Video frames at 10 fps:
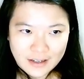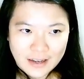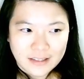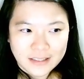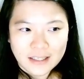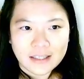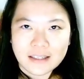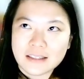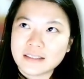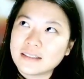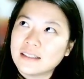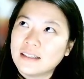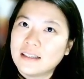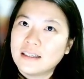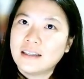And the second thing is
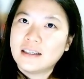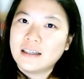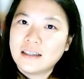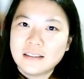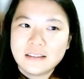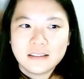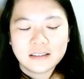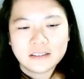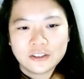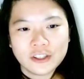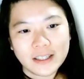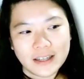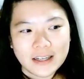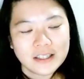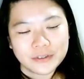the trick
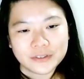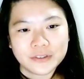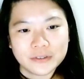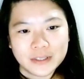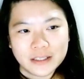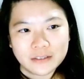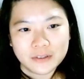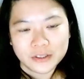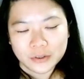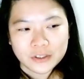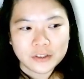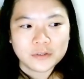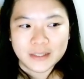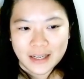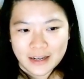that East was going to win was always
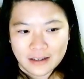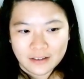going to be there,